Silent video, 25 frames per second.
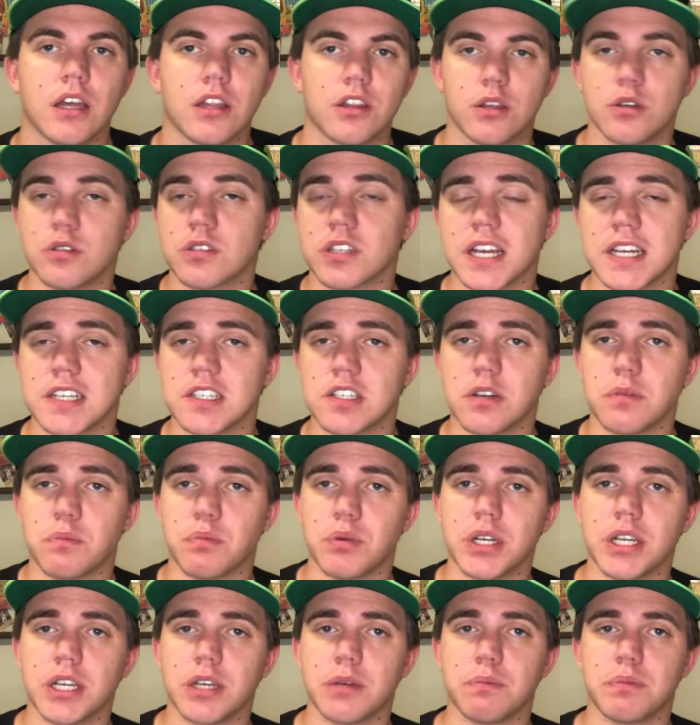Those guys are in
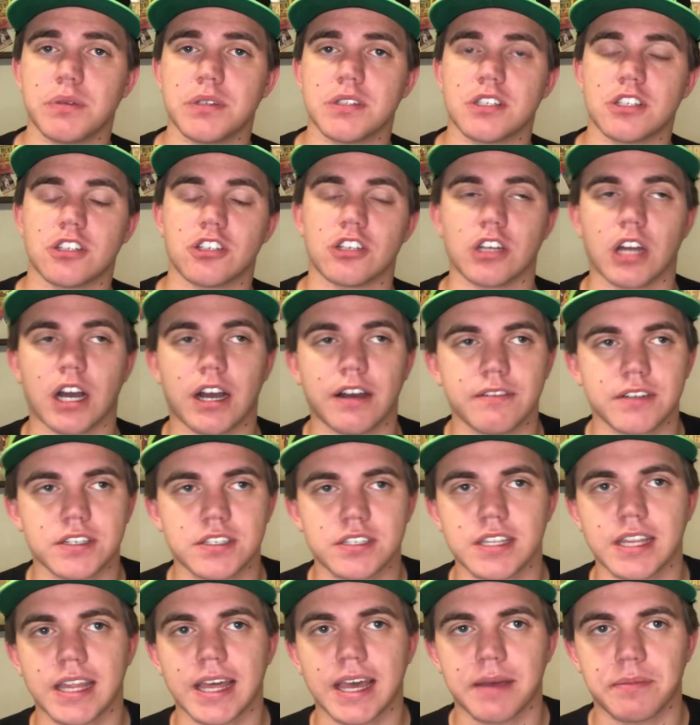pretty good position.
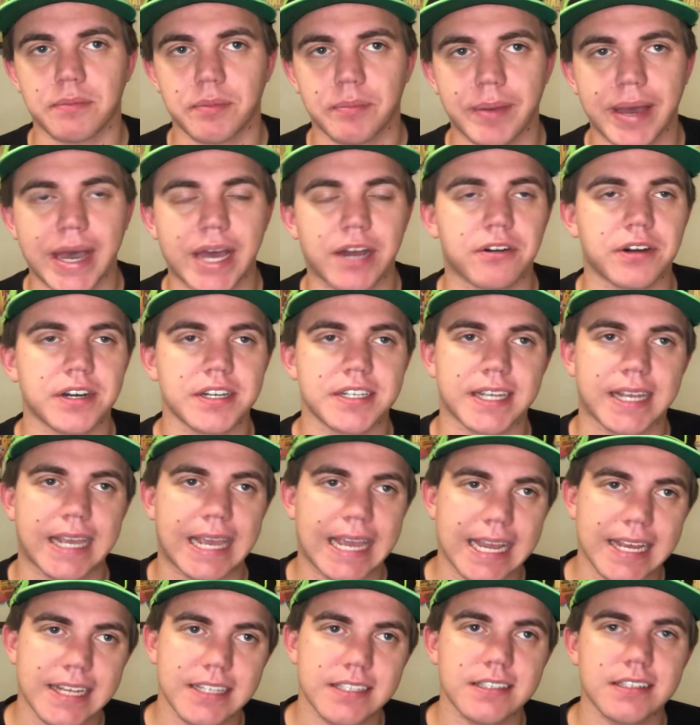Obviously, they have a bad race at
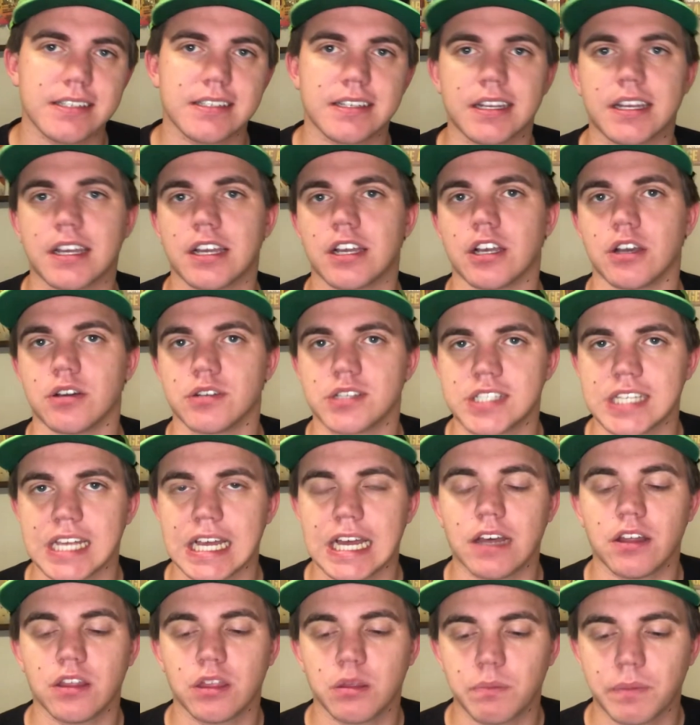Kansas. It could go
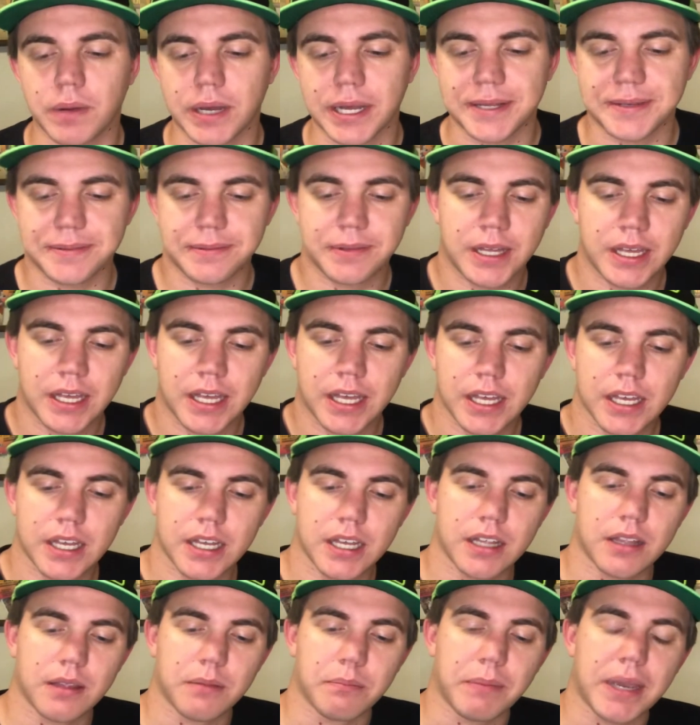south, but
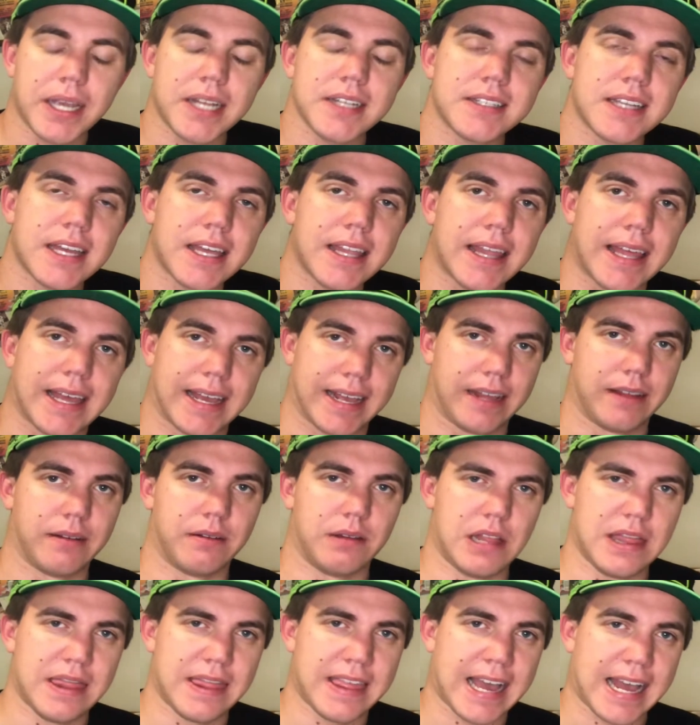maintain that,
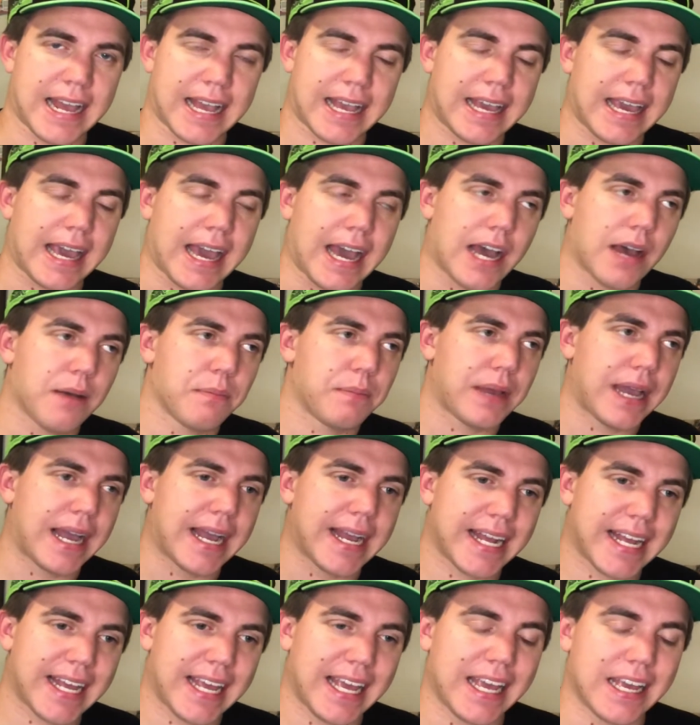that gap
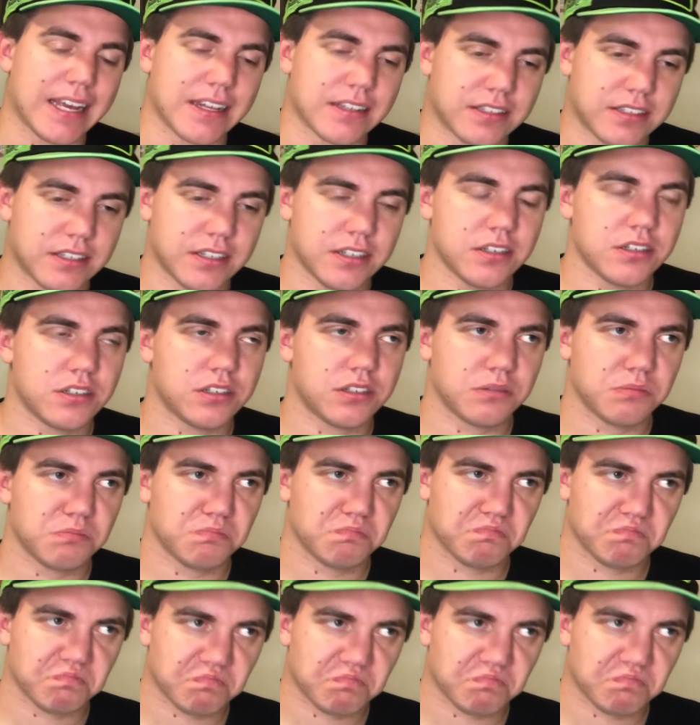at Kansas.